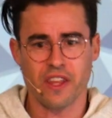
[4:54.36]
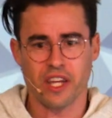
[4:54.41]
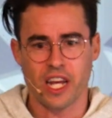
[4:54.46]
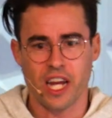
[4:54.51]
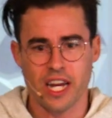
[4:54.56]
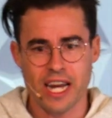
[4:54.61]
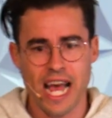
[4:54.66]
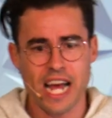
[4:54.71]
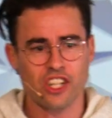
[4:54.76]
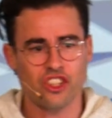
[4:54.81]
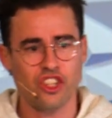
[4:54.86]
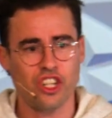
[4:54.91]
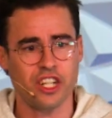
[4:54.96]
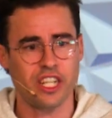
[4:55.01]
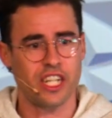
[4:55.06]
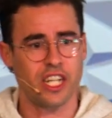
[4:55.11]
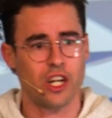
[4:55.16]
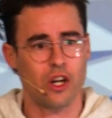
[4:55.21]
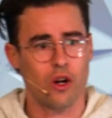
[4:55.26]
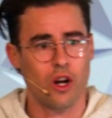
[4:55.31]
the connection
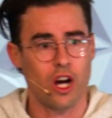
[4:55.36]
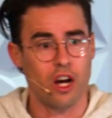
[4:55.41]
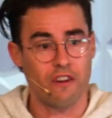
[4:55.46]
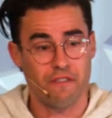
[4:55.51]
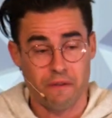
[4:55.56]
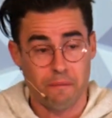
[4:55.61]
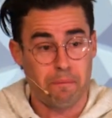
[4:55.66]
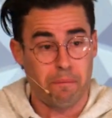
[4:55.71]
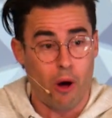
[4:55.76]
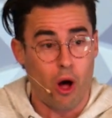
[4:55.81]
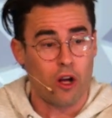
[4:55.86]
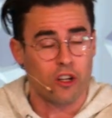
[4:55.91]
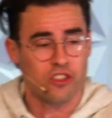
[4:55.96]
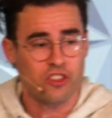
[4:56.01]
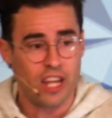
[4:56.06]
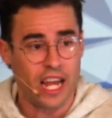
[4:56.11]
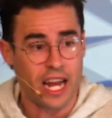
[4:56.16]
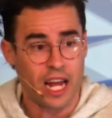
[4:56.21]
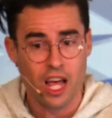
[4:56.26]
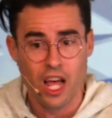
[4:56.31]
here of Paul
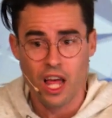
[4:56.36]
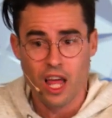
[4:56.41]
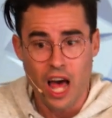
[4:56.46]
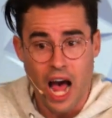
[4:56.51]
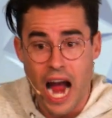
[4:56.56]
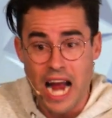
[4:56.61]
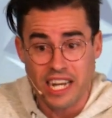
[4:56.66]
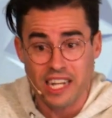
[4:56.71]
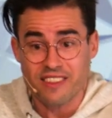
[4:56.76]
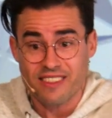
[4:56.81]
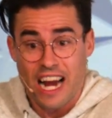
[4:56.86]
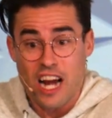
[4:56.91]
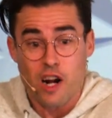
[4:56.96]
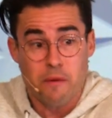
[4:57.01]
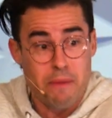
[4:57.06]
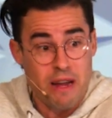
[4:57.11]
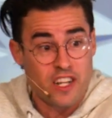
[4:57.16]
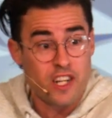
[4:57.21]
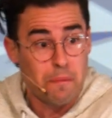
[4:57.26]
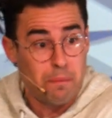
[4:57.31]
saying, I desire
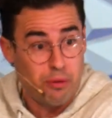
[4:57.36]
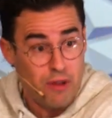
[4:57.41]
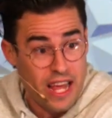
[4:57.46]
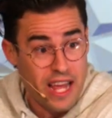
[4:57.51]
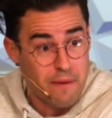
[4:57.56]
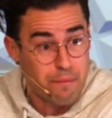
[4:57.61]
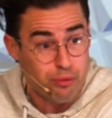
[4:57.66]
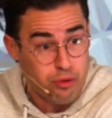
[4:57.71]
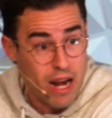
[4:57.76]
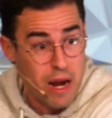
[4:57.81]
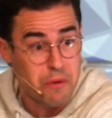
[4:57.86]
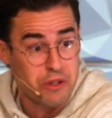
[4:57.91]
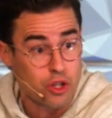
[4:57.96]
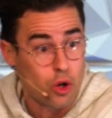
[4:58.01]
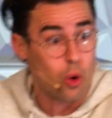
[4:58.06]
men to play, pray with